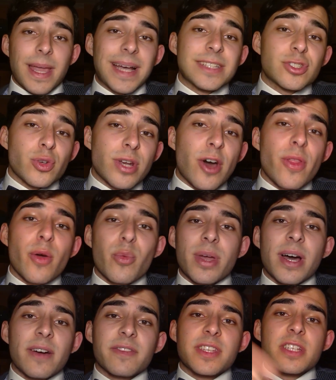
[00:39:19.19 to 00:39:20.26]
And so now that we
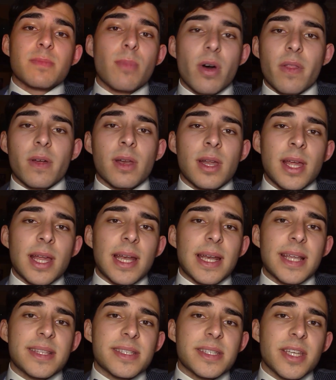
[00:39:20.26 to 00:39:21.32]
have this model,
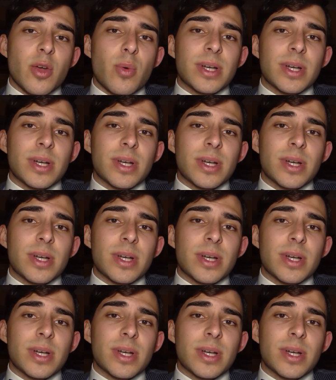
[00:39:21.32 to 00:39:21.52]
let's see